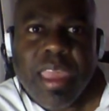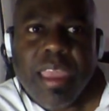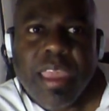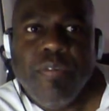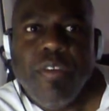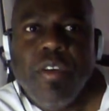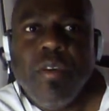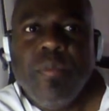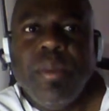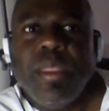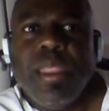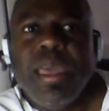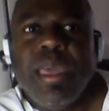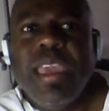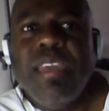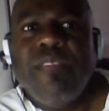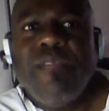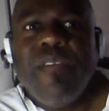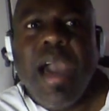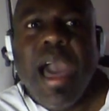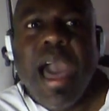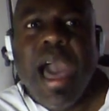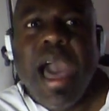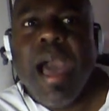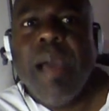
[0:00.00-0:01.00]
If you
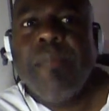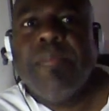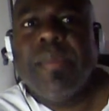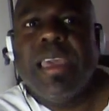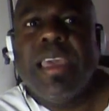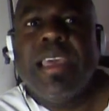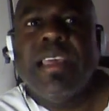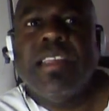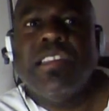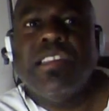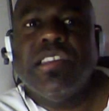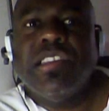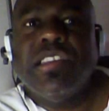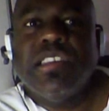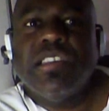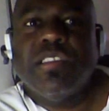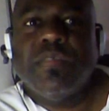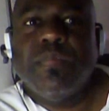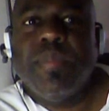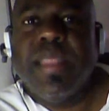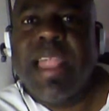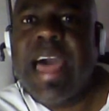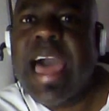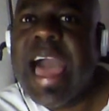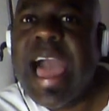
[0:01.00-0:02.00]
believe Hopkins
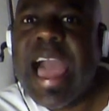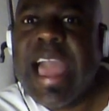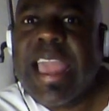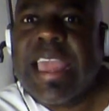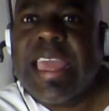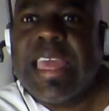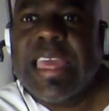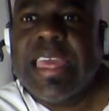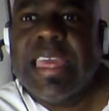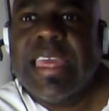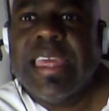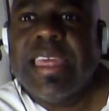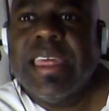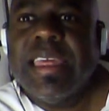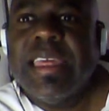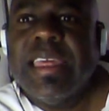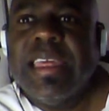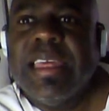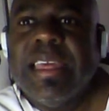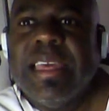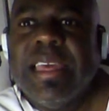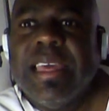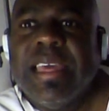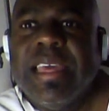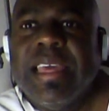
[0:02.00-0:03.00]
is black,
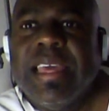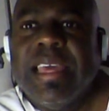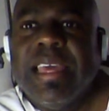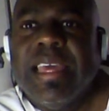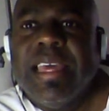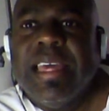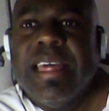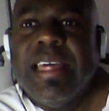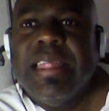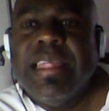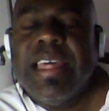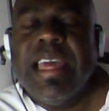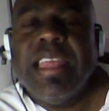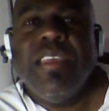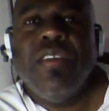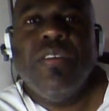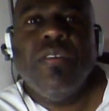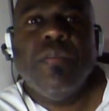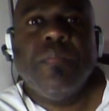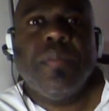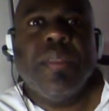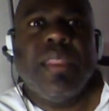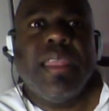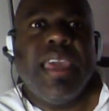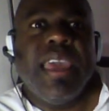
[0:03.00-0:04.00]
then
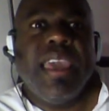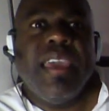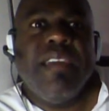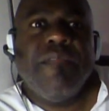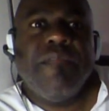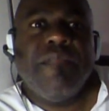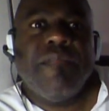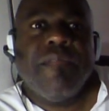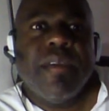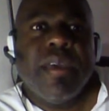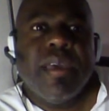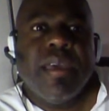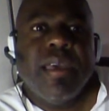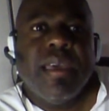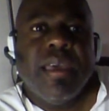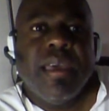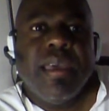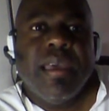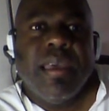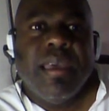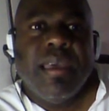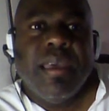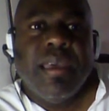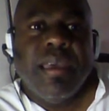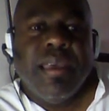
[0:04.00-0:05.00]
you'd believe
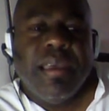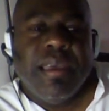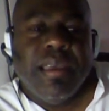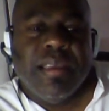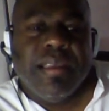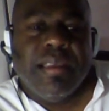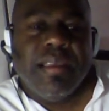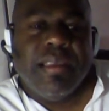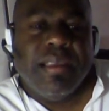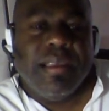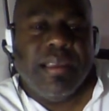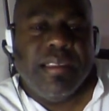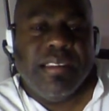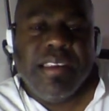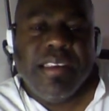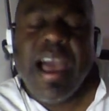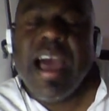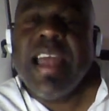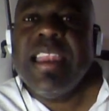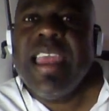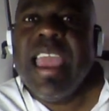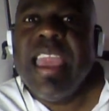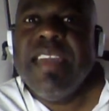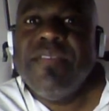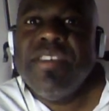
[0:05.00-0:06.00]

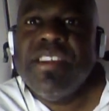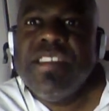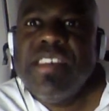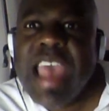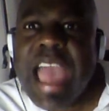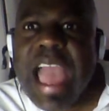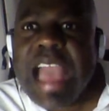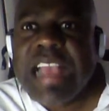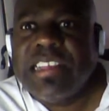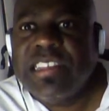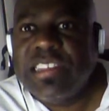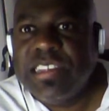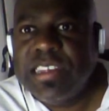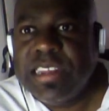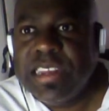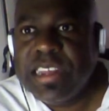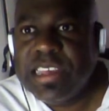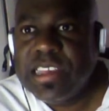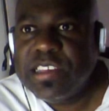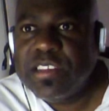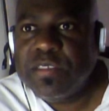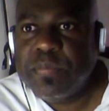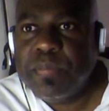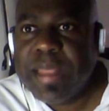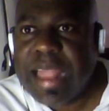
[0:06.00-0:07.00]
John David Jackson
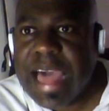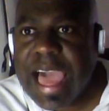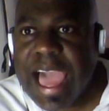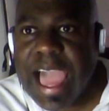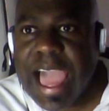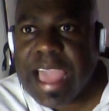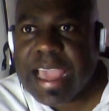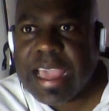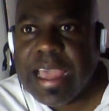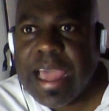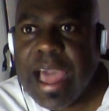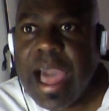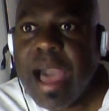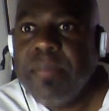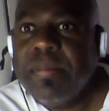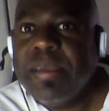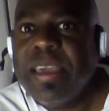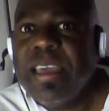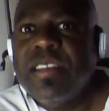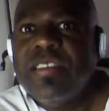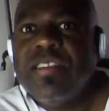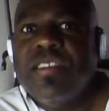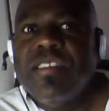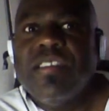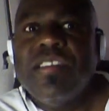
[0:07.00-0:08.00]
is black.
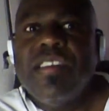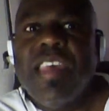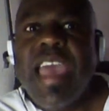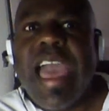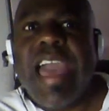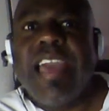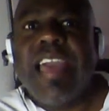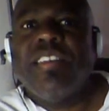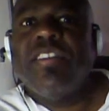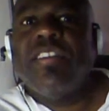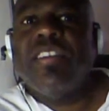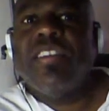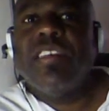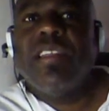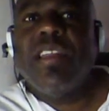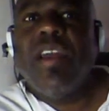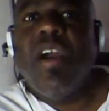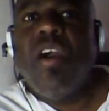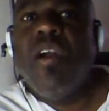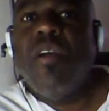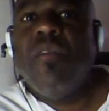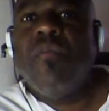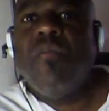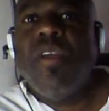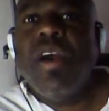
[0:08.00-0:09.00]
Hopkins and Jackson
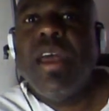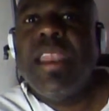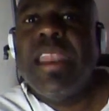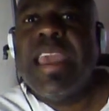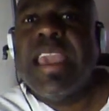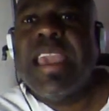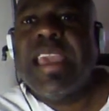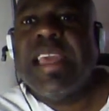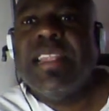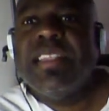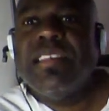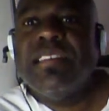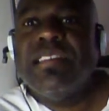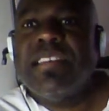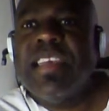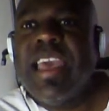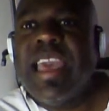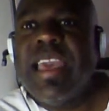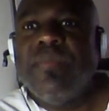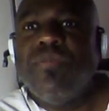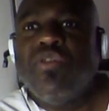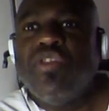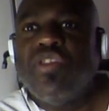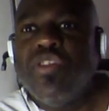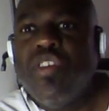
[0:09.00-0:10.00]
are running in the
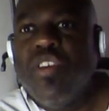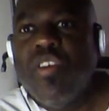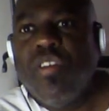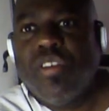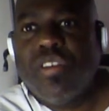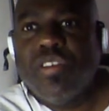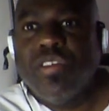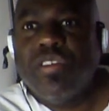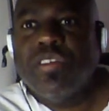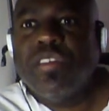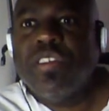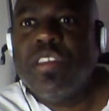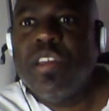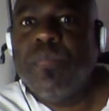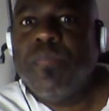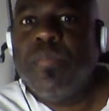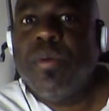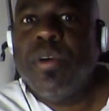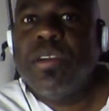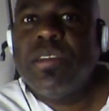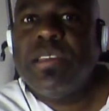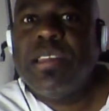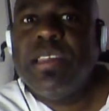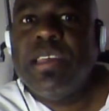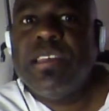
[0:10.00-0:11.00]
same circles. They're
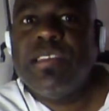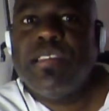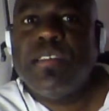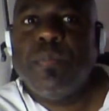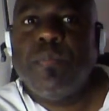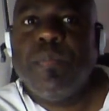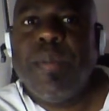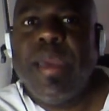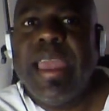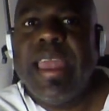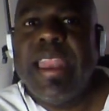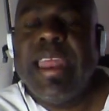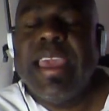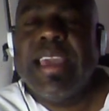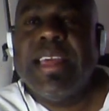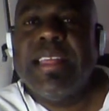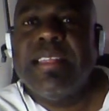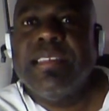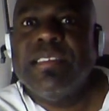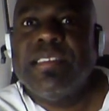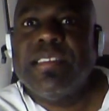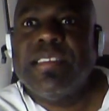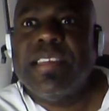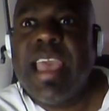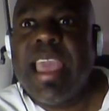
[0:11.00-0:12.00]
participating
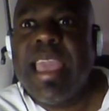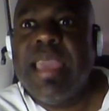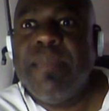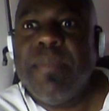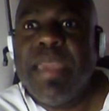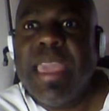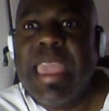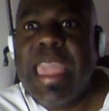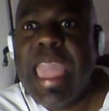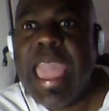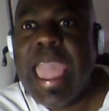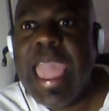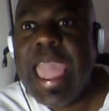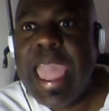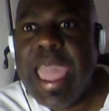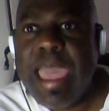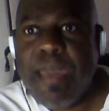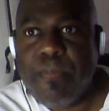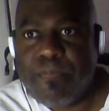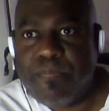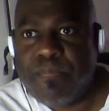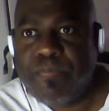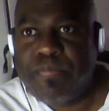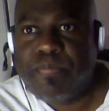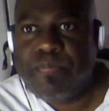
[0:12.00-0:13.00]
in the same
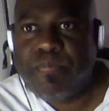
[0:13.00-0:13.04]
camp.